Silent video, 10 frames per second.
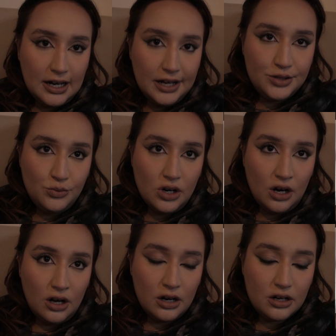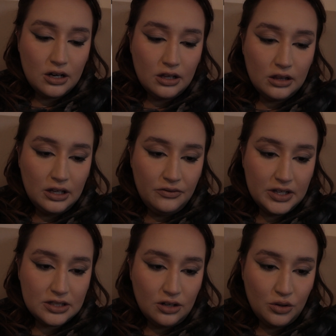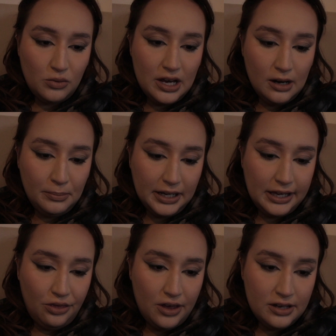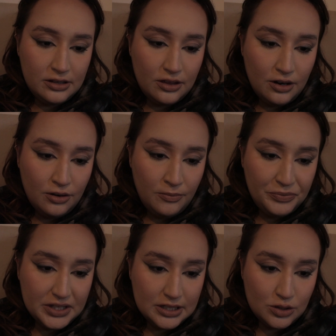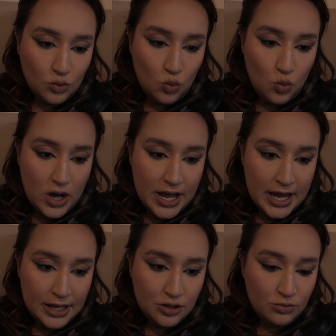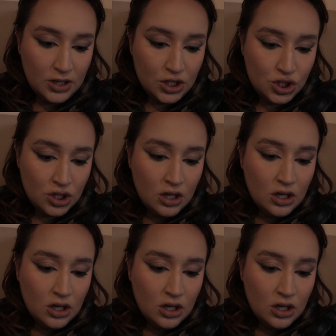I do not leave this all the way up like this though. This is way too much.